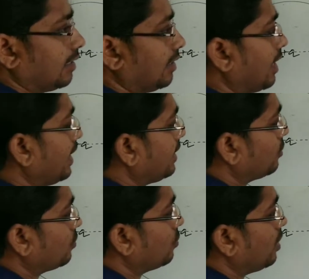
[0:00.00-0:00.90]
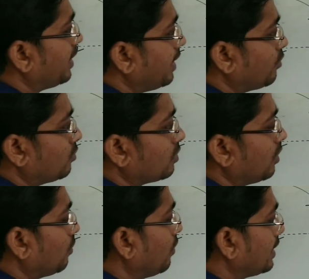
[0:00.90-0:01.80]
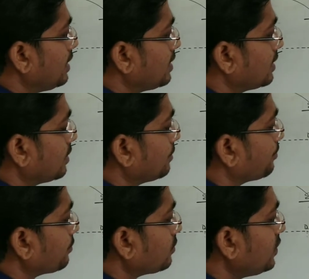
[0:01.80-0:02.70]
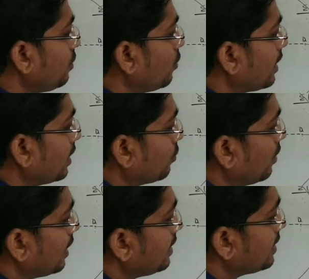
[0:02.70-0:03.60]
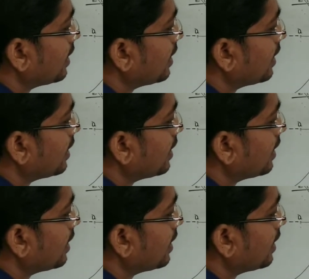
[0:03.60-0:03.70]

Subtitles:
9 we have read about what is work done. Work done is